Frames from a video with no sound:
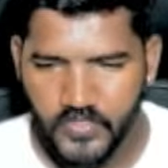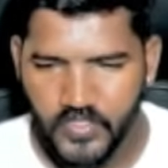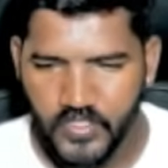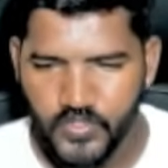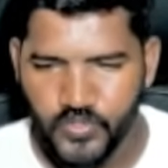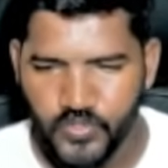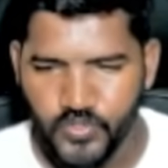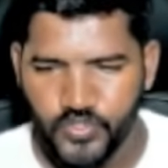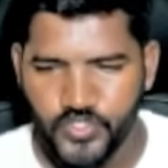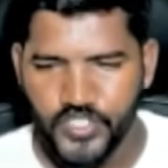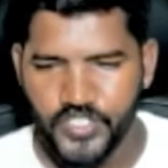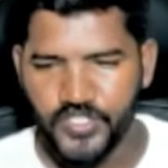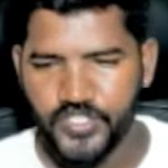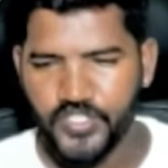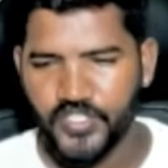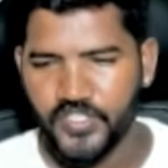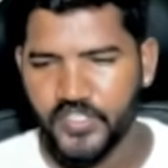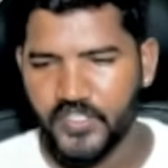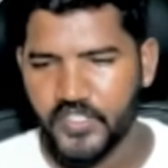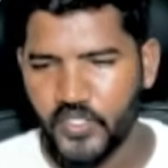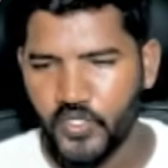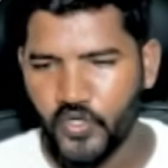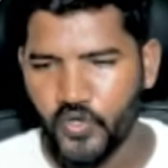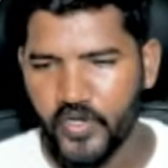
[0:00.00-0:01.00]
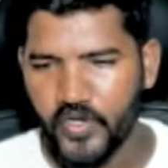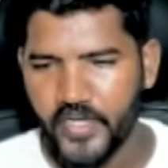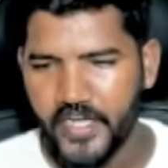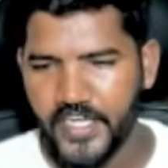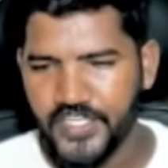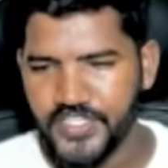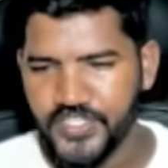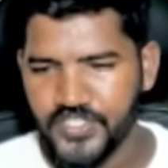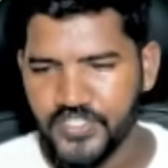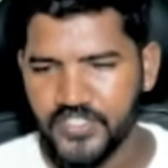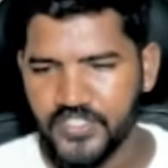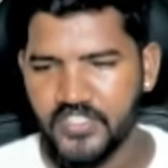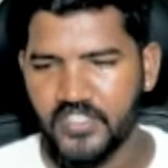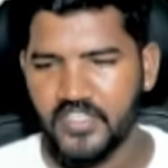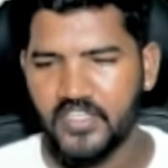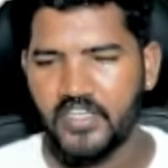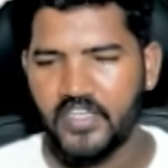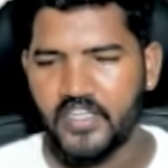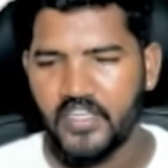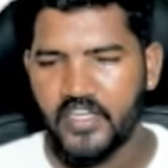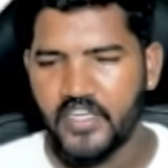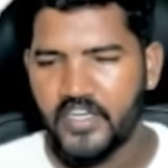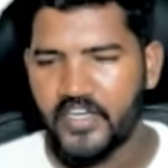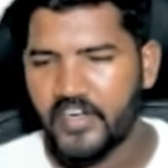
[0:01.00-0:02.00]
Sujit, Lokesh,
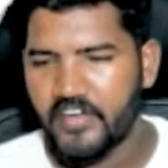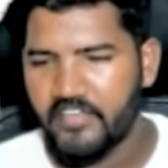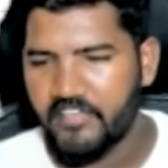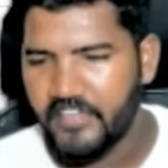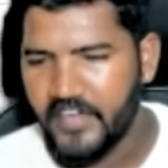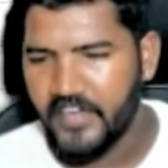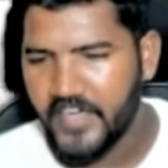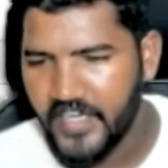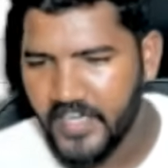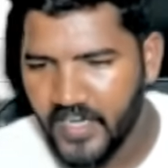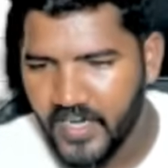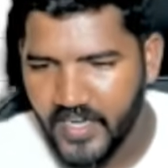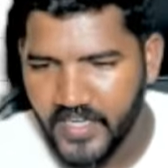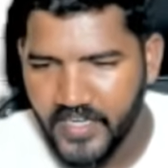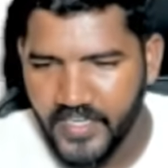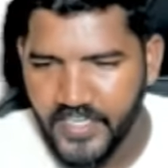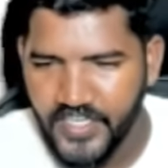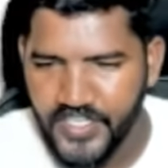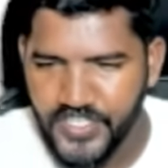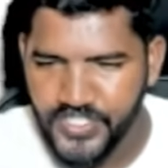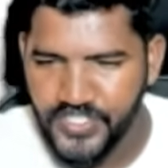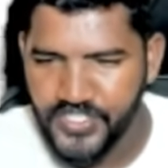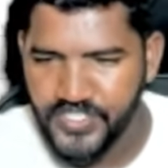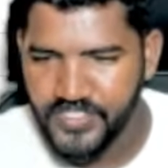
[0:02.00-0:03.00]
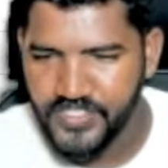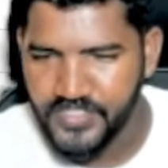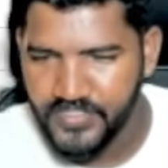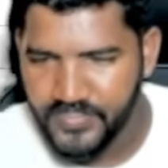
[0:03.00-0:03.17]
Ravi, Harish,